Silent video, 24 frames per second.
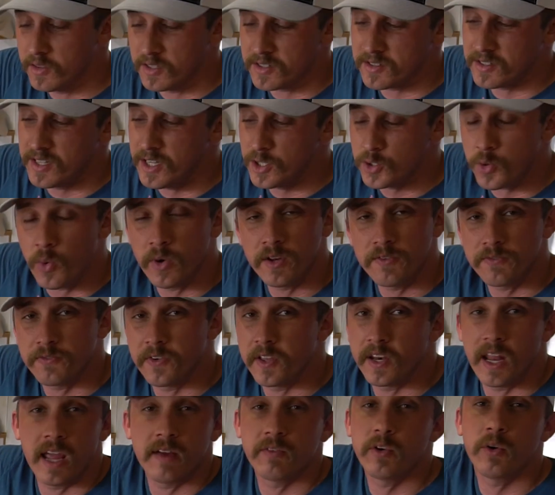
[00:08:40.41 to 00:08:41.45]
the C20
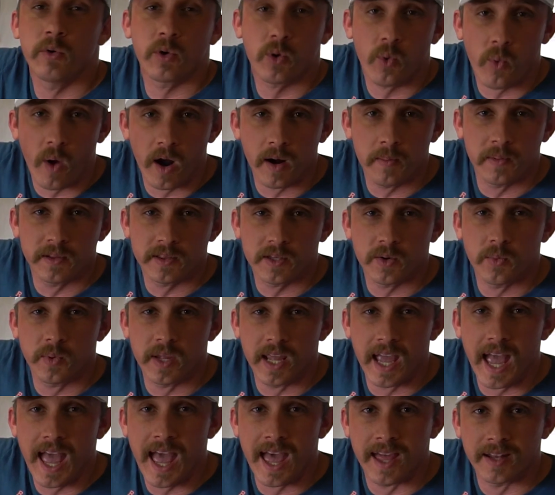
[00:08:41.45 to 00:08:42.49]
fit every requirement that we
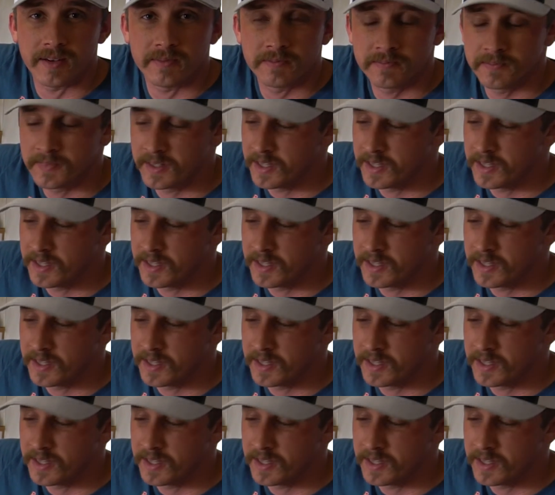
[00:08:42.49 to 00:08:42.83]
had.